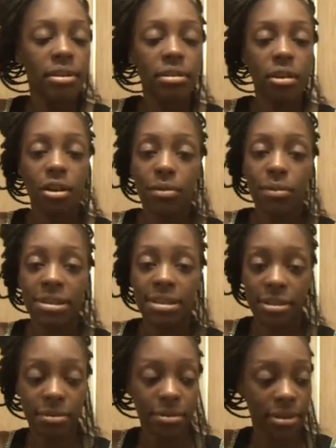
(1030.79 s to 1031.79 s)
all the way
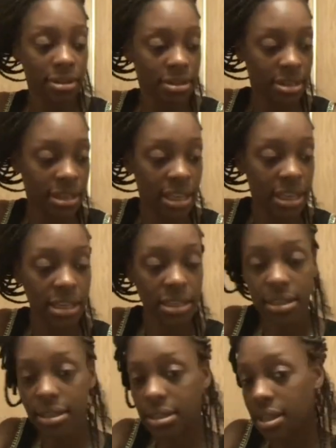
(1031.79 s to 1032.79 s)
to the
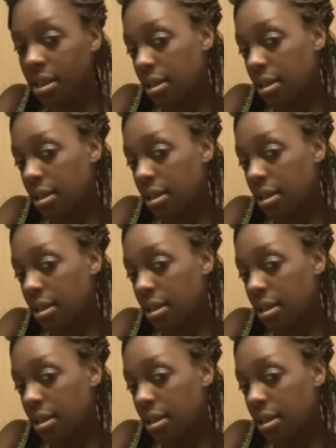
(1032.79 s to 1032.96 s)
ends.